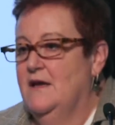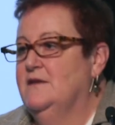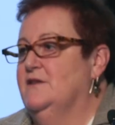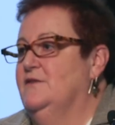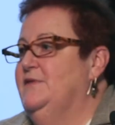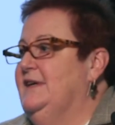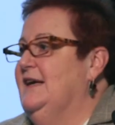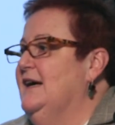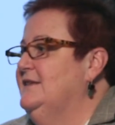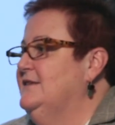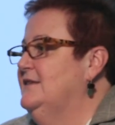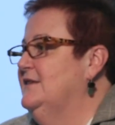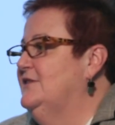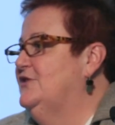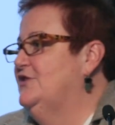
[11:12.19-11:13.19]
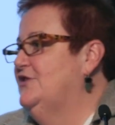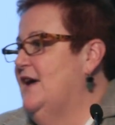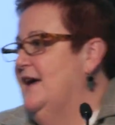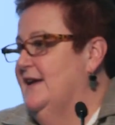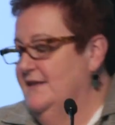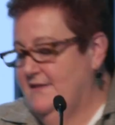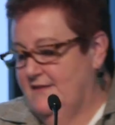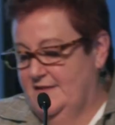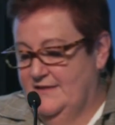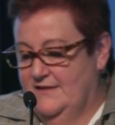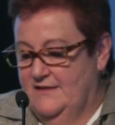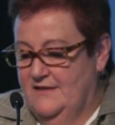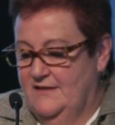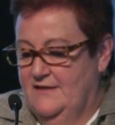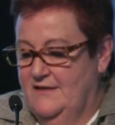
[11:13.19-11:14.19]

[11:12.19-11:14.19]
So if we cut to the chase,